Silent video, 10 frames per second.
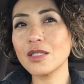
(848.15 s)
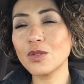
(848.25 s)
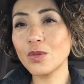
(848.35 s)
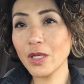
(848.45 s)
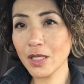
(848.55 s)

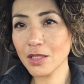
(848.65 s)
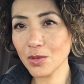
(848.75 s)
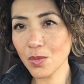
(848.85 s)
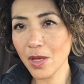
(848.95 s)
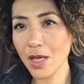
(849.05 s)

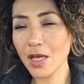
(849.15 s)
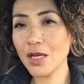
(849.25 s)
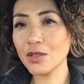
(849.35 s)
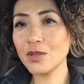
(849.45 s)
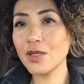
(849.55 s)
quickest way
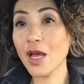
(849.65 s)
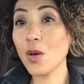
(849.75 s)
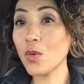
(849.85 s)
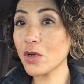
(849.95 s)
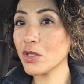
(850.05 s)
to get
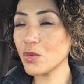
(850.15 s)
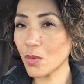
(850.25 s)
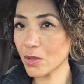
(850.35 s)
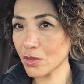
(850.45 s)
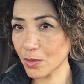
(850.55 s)
where you
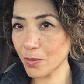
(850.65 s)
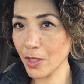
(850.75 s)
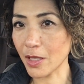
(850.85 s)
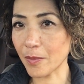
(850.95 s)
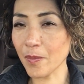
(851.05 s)
want to
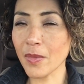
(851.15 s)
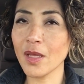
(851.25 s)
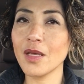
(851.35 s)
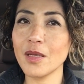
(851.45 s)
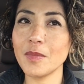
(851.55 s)
be,
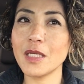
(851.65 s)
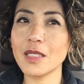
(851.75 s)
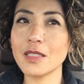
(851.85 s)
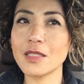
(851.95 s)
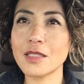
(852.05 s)

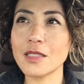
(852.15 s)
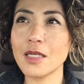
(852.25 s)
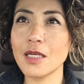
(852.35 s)
because